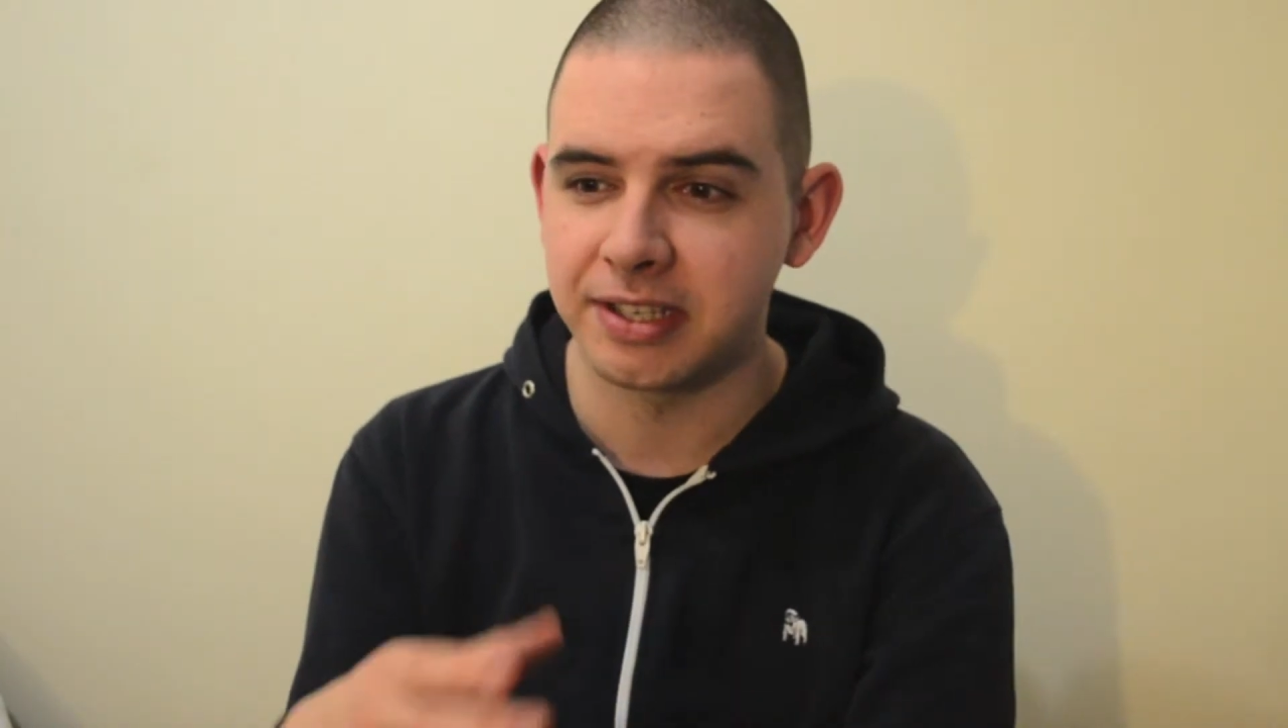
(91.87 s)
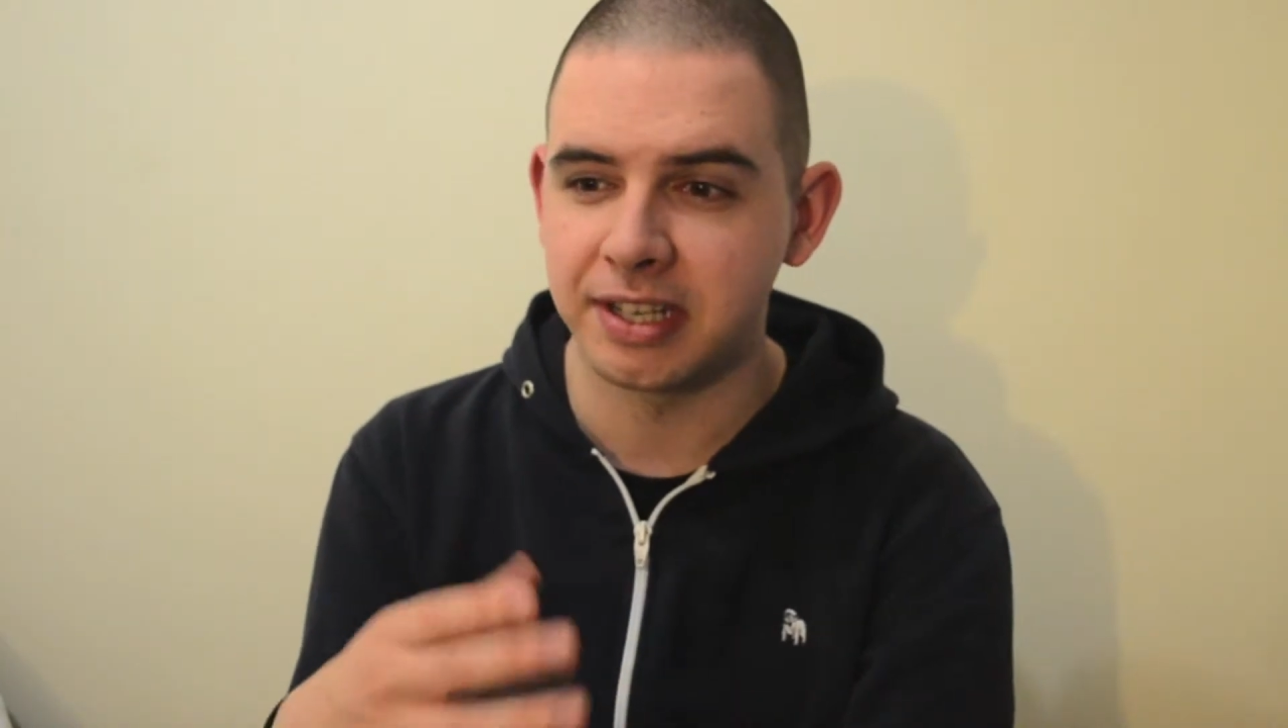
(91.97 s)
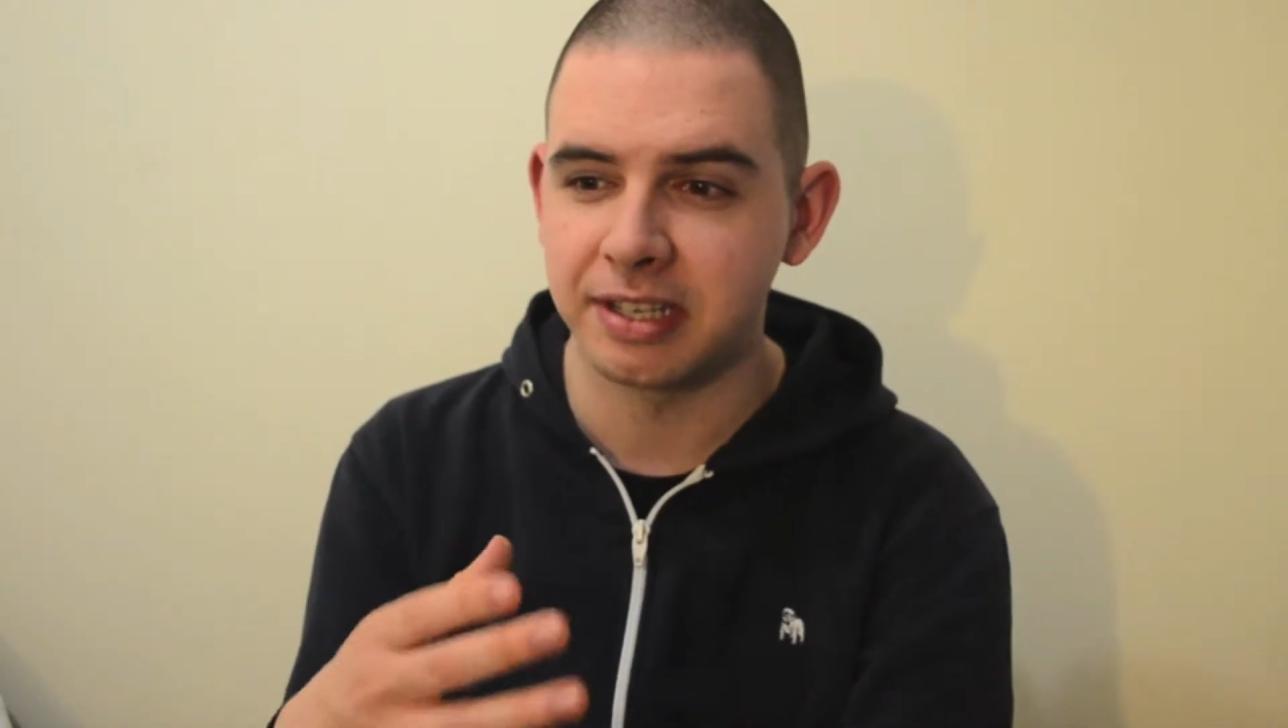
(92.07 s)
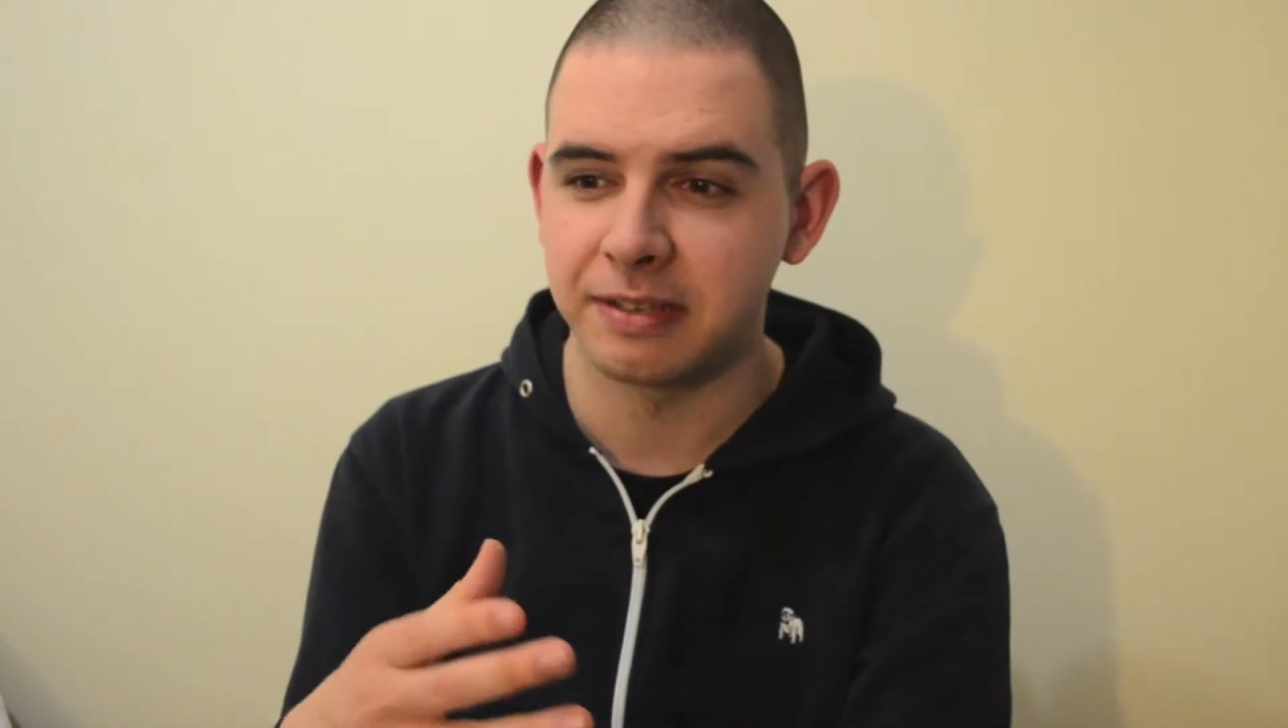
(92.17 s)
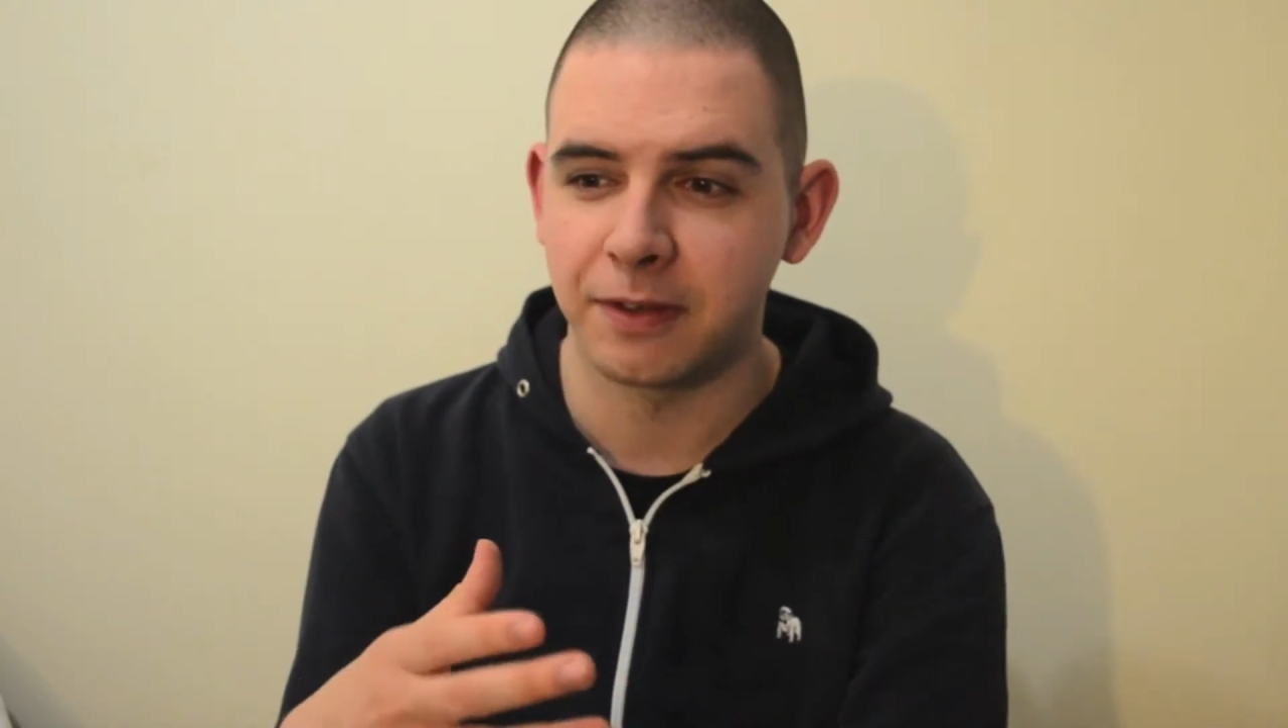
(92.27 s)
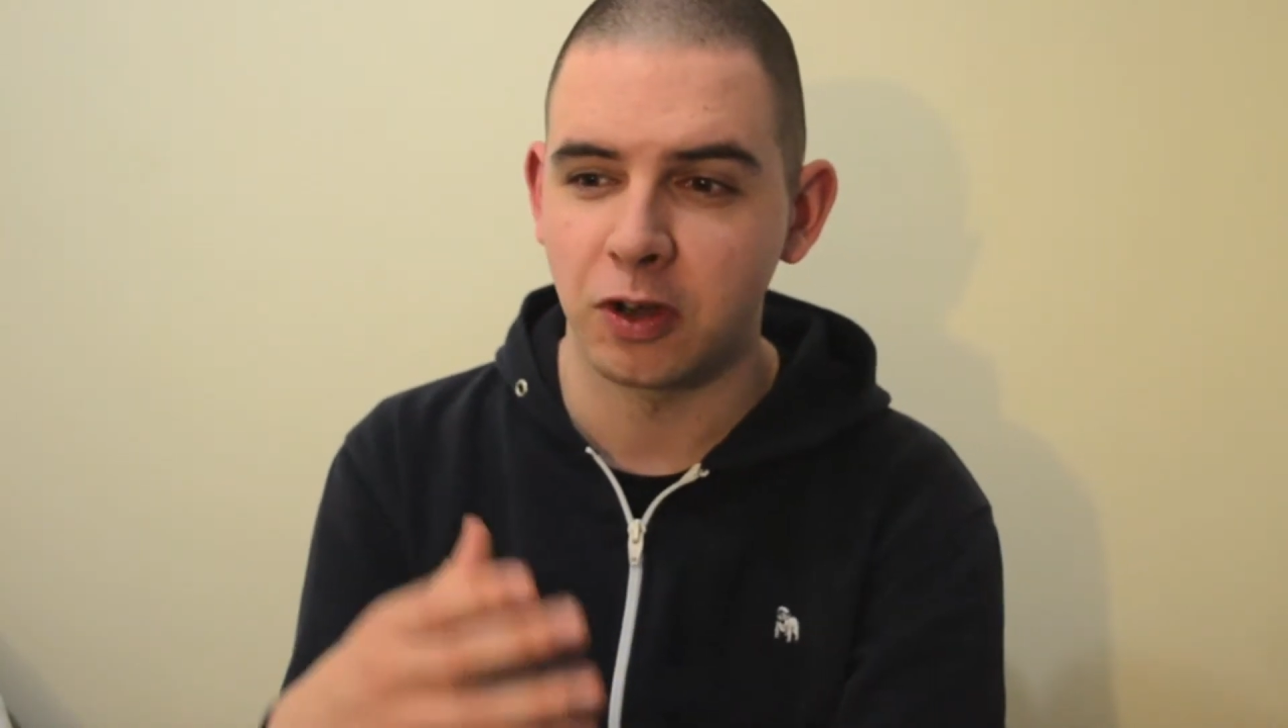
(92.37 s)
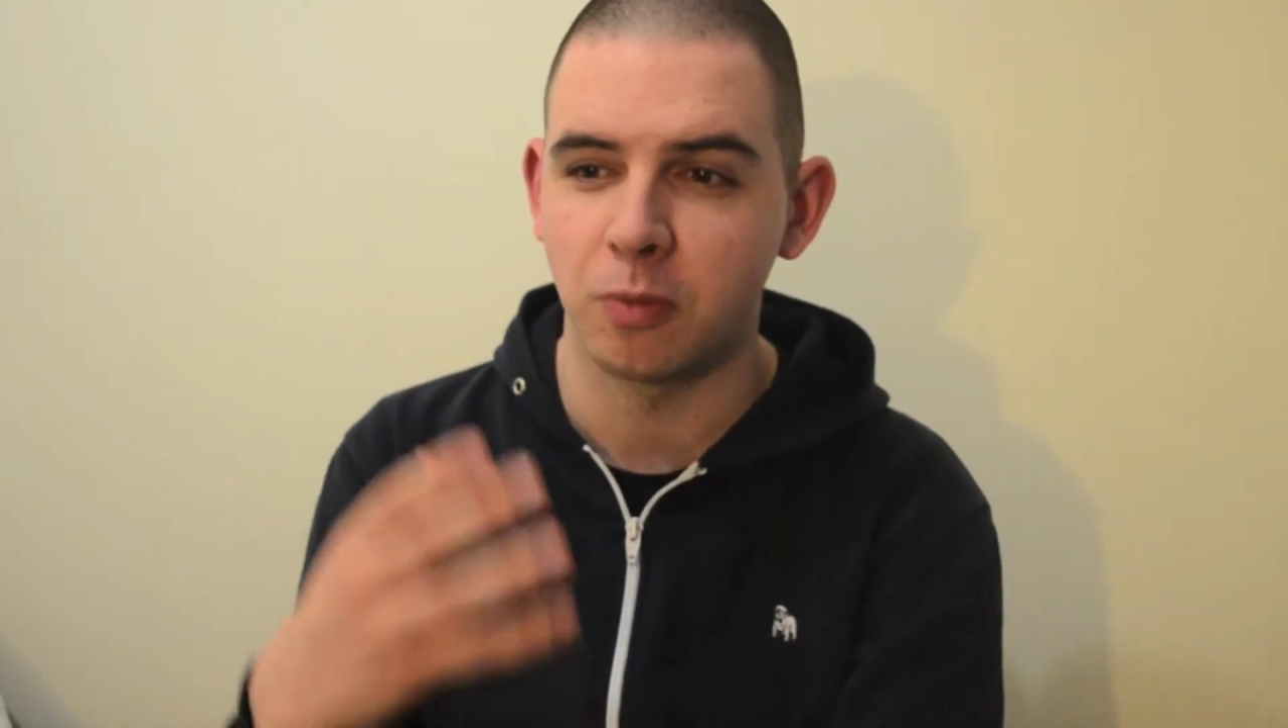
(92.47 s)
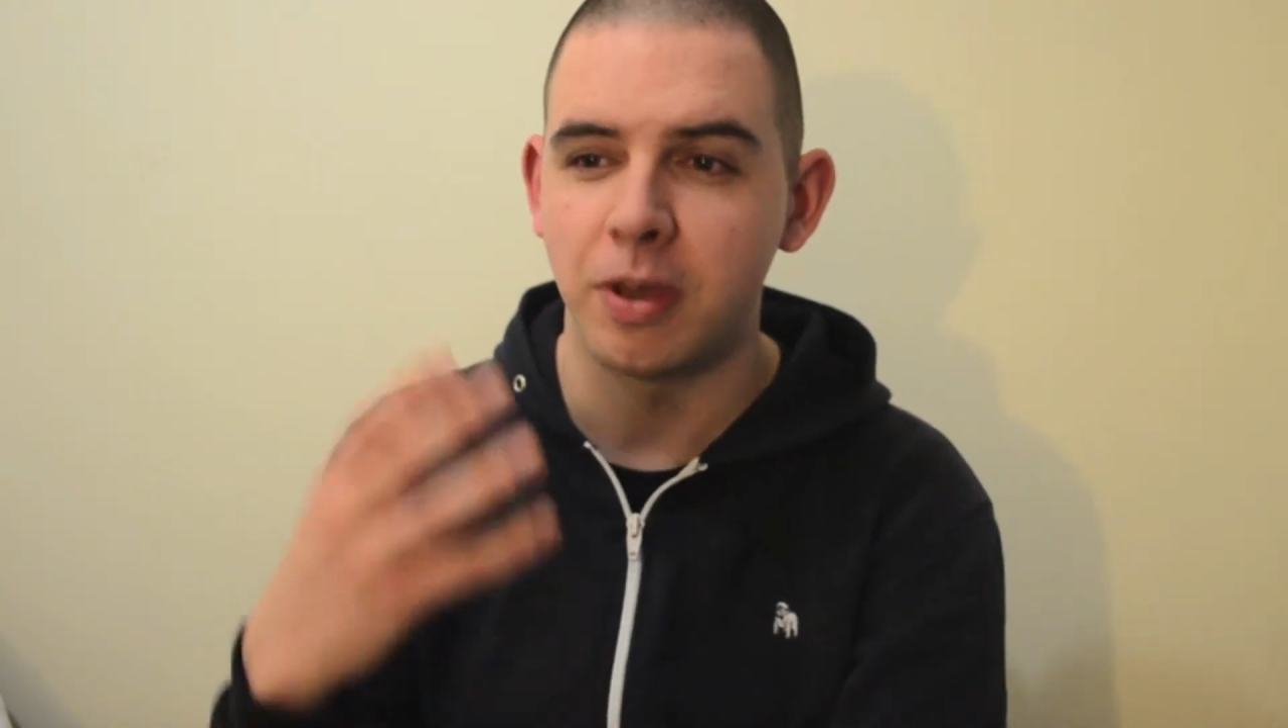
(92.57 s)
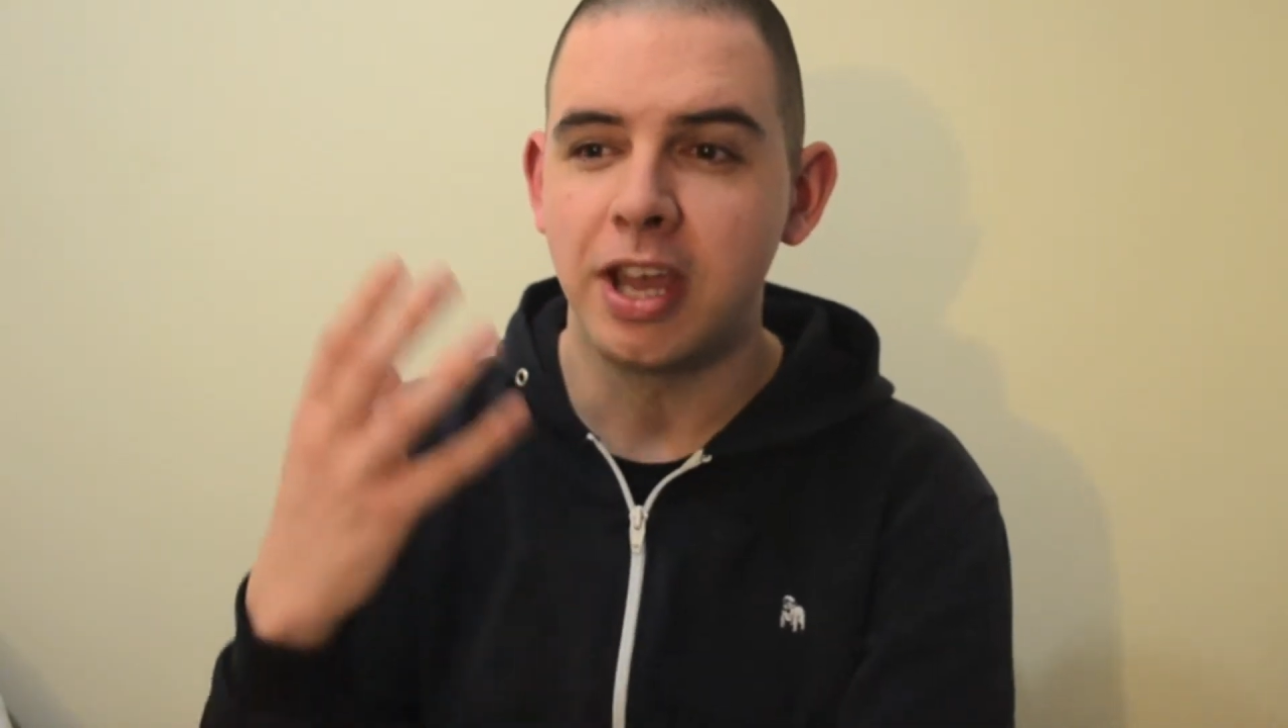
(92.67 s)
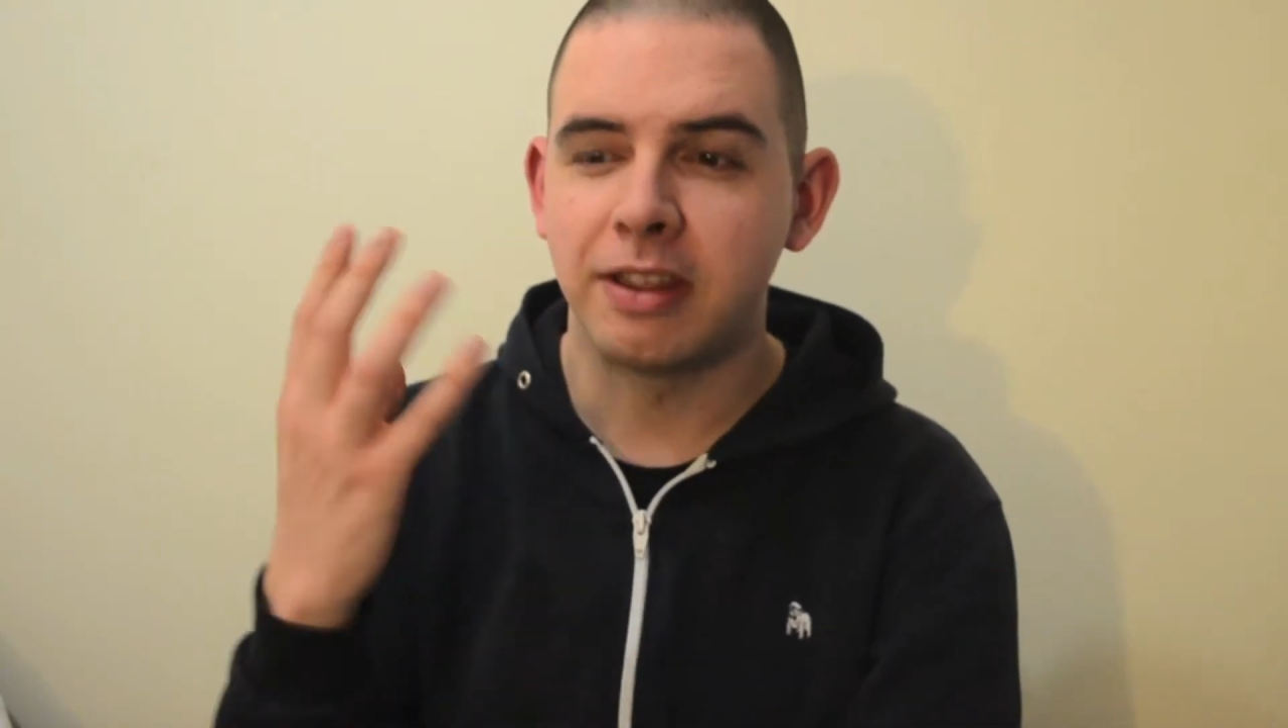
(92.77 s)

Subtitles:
in this film.